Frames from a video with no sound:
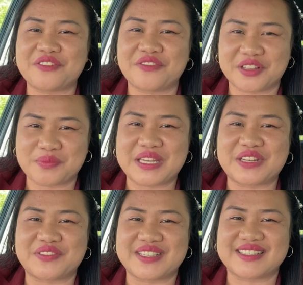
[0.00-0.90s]

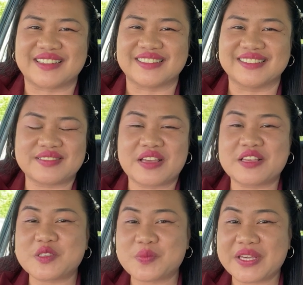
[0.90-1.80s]
Filipino visa.
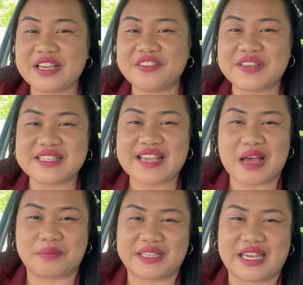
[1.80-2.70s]
Speaking of visa
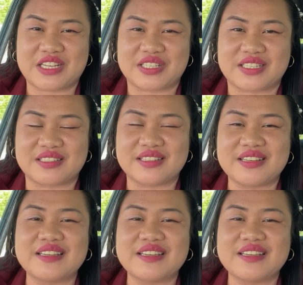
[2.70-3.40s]
application,